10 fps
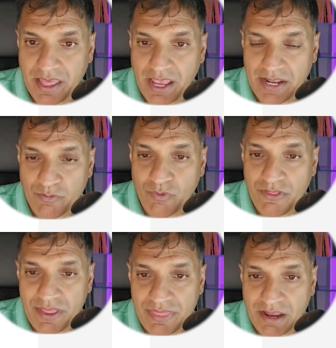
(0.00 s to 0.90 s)
And
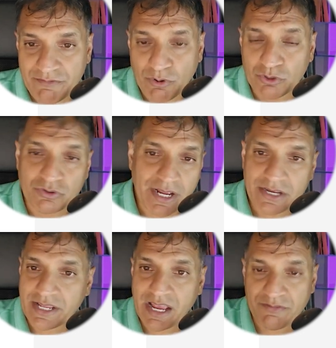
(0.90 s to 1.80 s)
within that folder, I
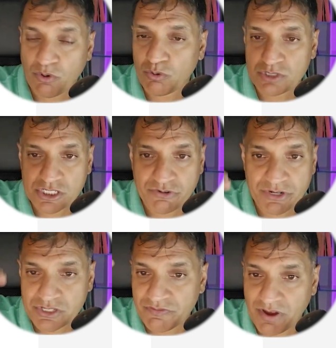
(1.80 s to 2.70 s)
could have a whole
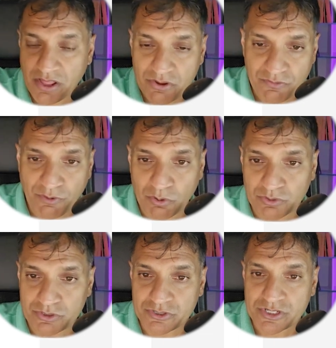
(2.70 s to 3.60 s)
series of other
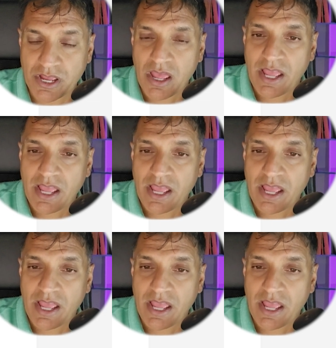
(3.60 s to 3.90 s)
folders.